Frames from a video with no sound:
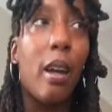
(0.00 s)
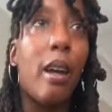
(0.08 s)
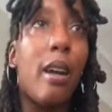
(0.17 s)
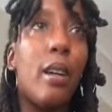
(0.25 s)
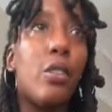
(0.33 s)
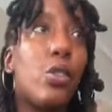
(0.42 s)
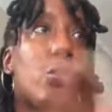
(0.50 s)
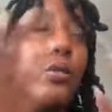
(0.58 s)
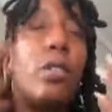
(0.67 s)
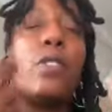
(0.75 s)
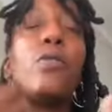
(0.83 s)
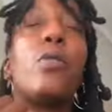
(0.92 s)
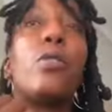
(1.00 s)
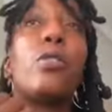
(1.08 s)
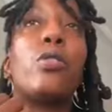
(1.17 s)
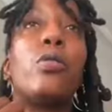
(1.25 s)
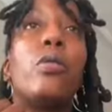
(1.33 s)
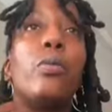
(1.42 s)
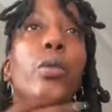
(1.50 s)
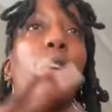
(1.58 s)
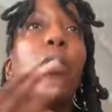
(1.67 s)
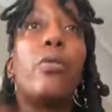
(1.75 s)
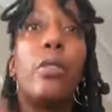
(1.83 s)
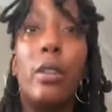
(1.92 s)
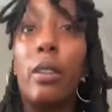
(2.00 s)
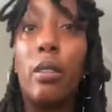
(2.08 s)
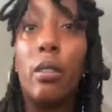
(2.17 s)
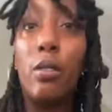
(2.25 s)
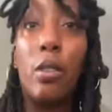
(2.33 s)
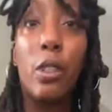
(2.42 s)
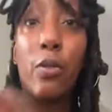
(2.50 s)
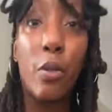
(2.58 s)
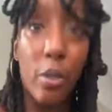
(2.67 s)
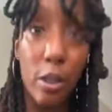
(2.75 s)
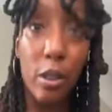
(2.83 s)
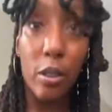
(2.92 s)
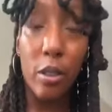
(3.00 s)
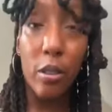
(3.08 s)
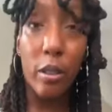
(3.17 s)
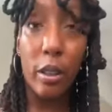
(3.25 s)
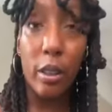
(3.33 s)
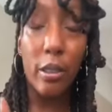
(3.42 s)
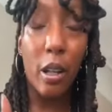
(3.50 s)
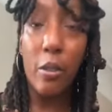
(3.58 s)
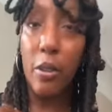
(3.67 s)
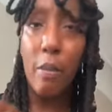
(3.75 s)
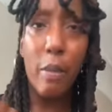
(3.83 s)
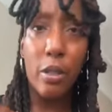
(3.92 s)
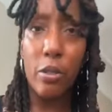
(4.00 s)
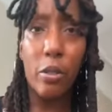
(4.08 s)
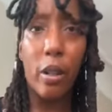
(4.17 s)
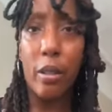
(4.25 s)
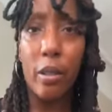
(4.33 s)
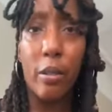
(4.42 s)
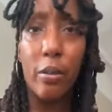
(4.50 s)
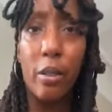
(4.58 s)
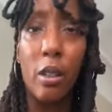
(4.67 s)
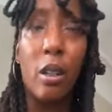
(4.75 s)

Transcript: And you just focus on what you're feeling. You just focus internally, because I don't think men do that enough.